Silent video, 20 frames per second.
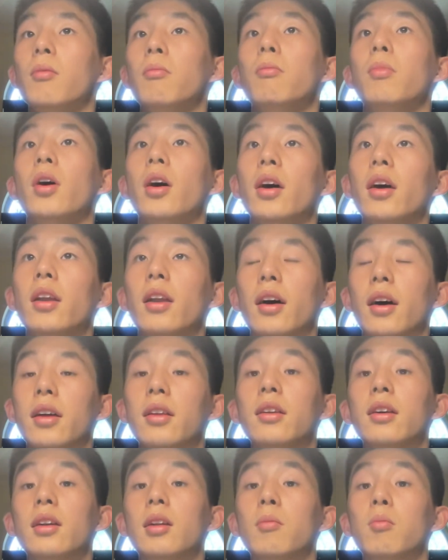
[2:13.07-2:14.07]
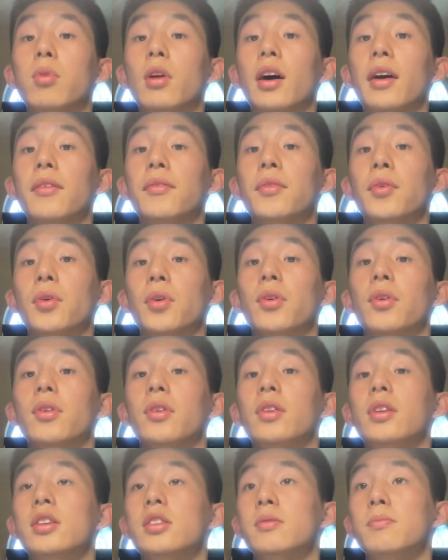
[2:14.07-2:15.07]
But I did apply for
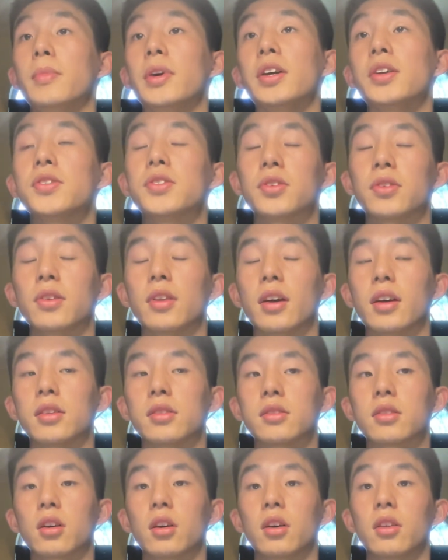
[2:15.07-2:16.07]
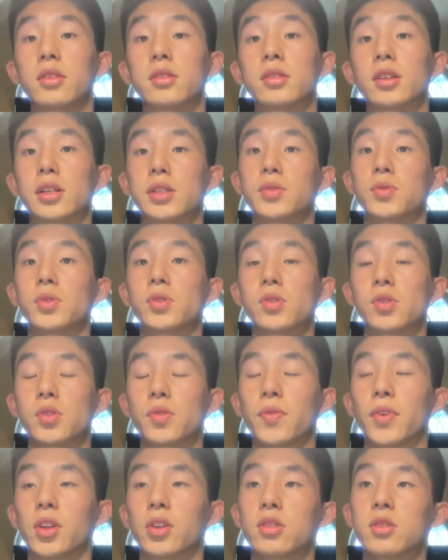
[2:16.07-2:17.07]
this major that's called the Science Research
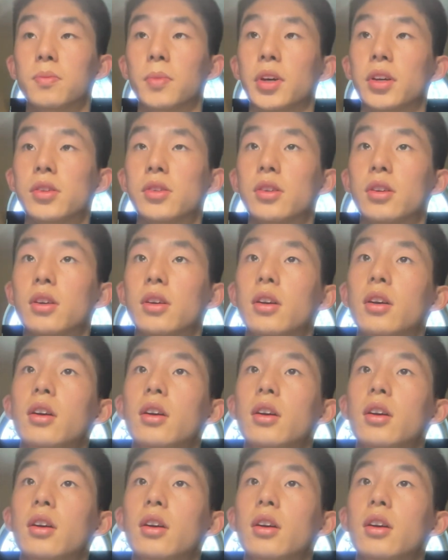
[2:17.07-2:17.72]
Fellows major.